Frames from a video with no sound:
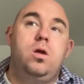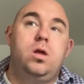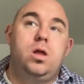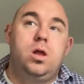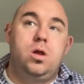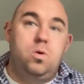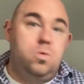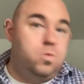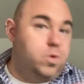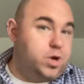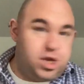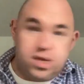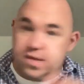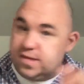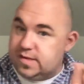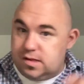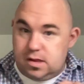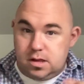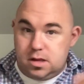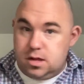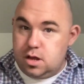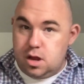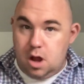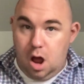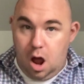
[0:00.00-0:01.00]
which is
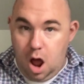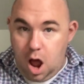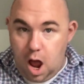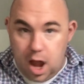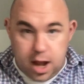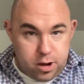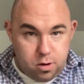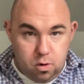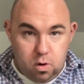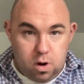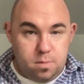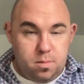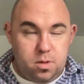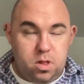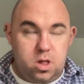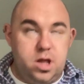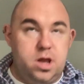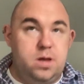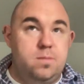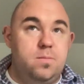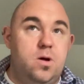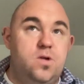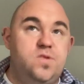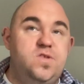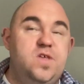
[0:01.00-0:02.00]
not normal in
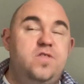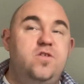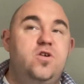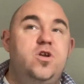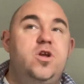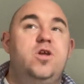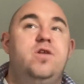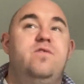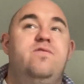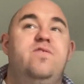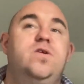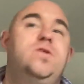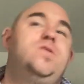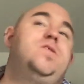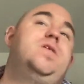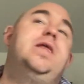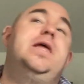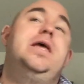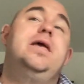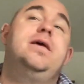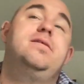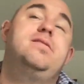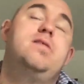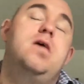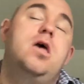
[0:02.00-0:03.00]
most other
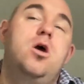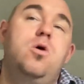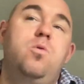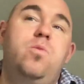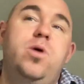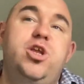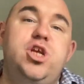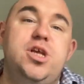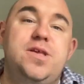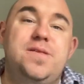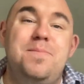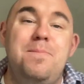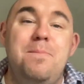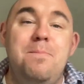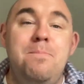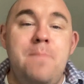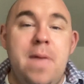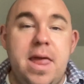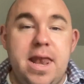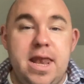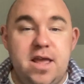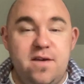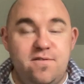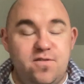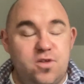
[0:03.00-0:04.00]
universities, which is
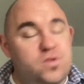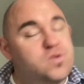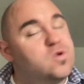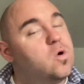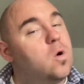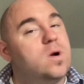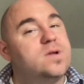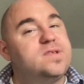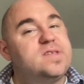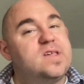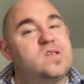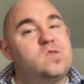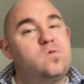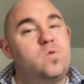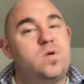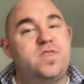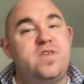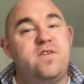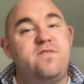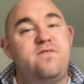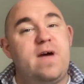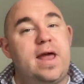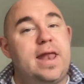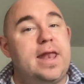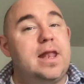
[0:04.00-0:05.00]
many of those courses with a
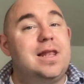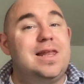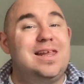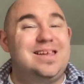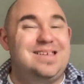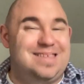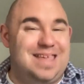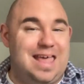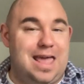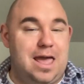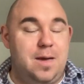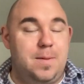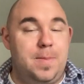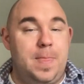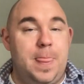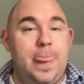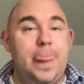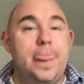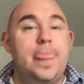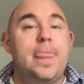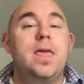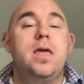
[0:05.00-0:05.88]
final exam,